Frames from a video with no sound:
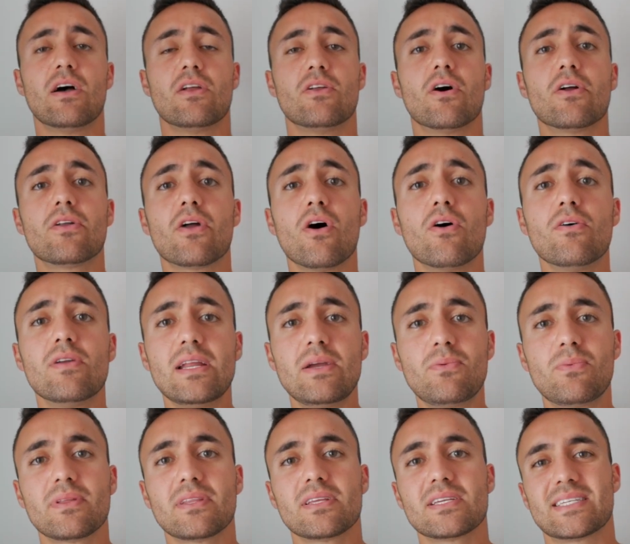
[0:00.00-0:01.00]
Not only
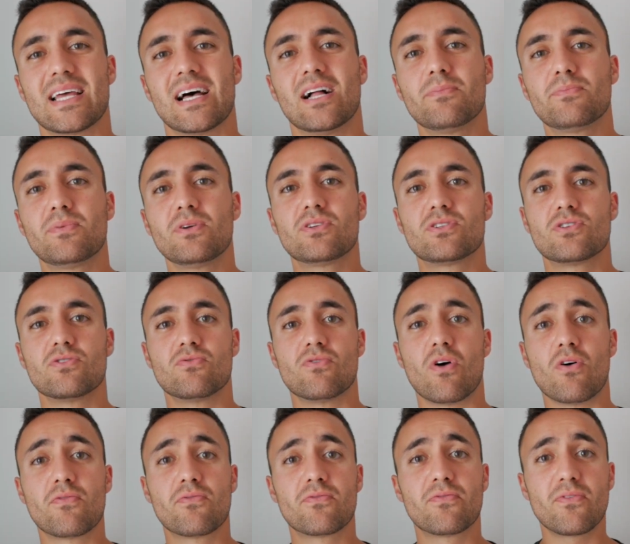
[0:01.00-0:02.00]
will this help you to
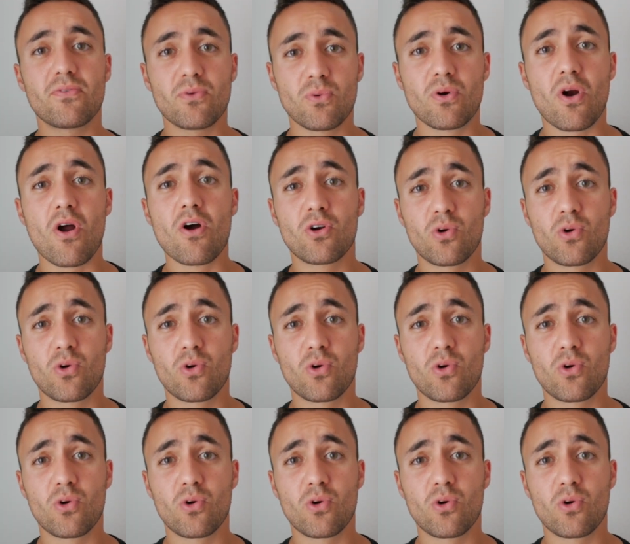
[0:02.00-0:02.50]
row